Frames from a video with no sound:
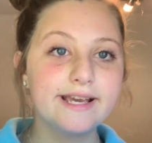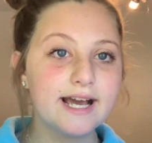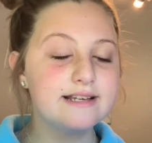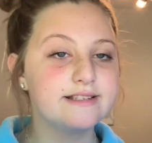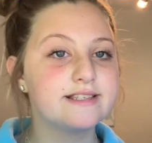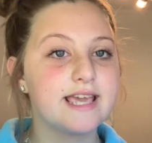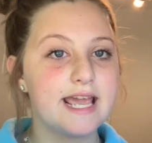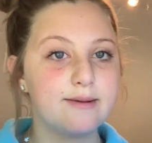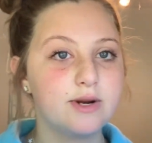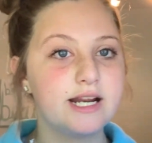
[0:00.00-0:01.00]
guys, it's
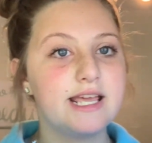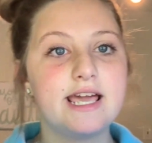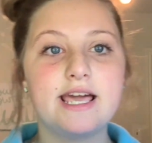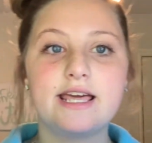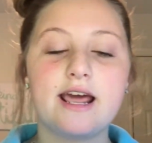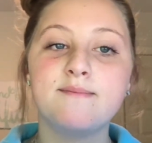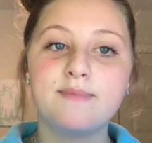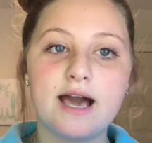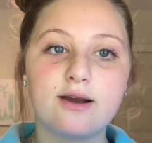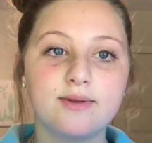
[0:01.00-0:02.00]
Cameron and I'm
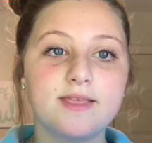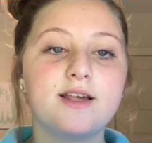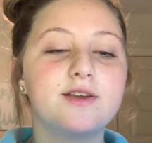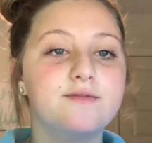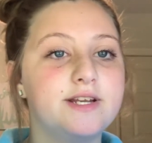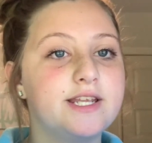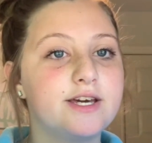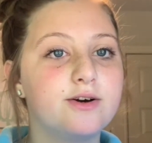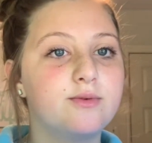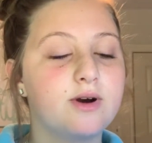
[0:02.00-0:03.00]
back with another
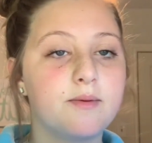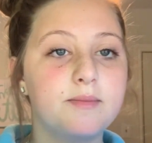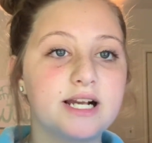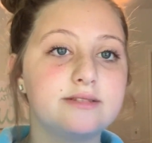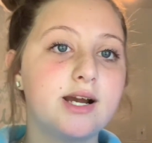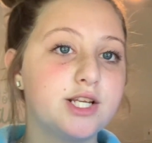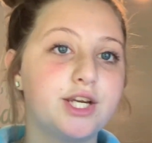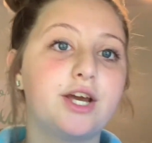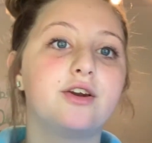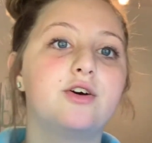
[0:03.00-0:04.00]
video. Welcome back to my
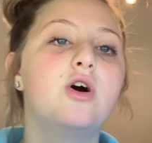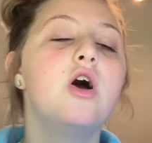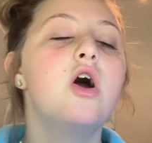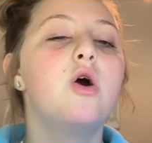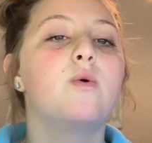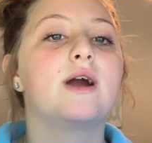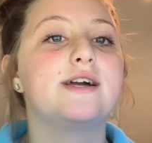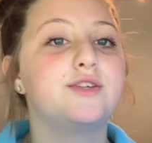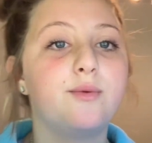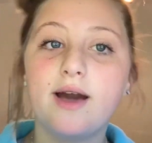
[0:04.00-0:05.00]
channel where
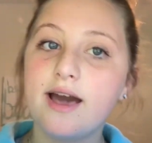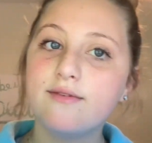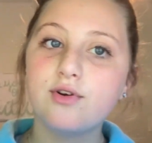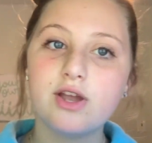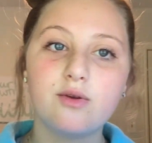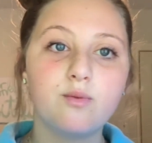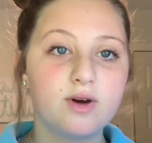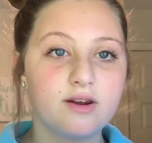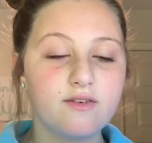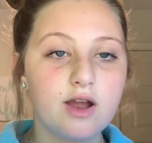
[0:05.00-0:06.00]
I do whatever and
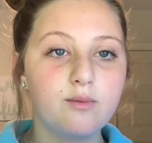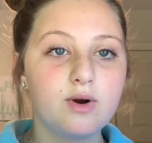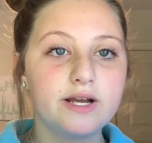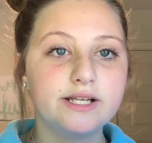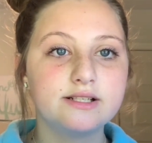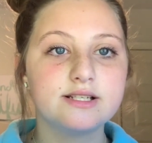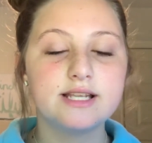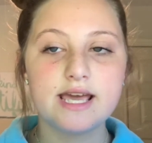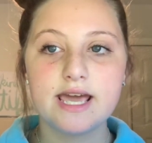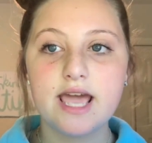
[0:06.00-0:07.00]
whatever I want.
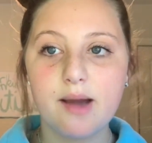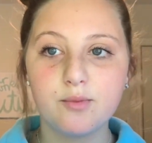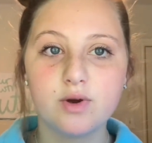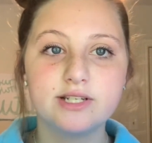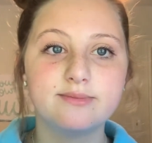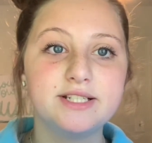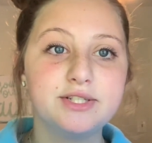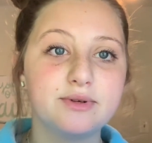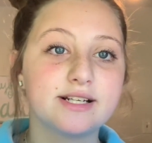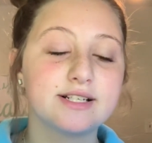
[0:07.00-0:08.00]
Today I'm going to be
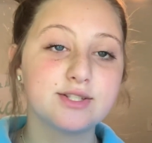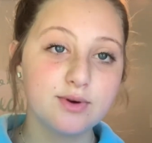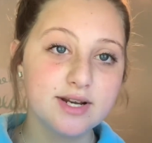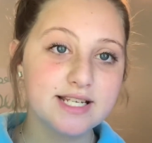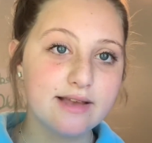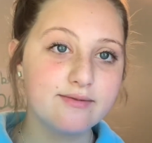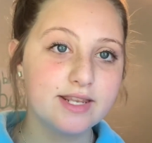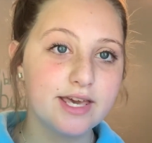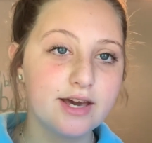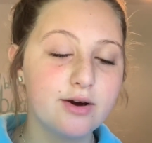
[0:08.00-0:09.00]
doing the story time
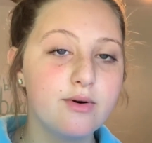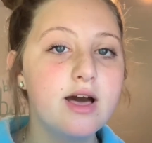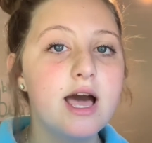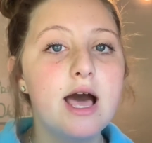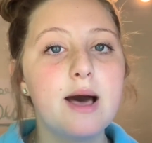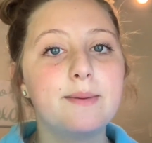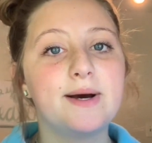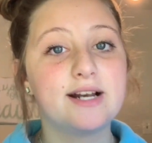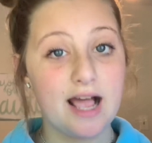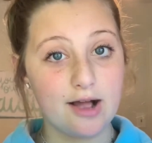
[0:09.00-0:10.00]
video
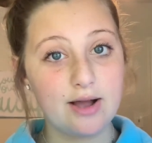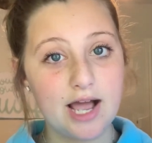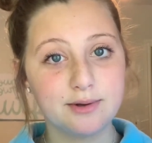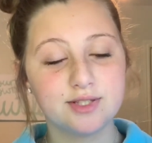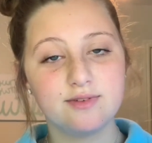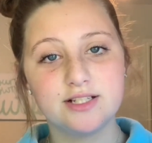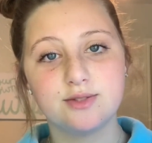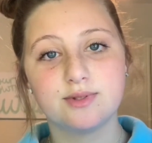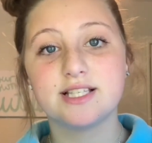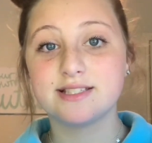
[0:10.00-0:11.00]
about how I was
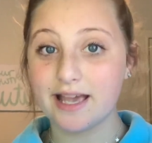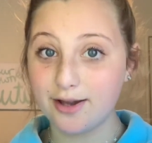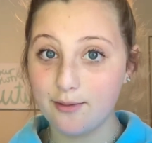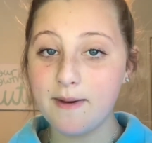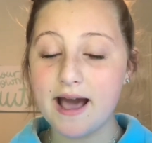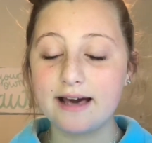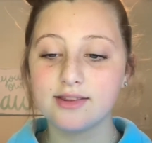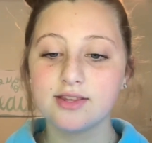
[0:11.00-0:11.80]
friends with a psychopath.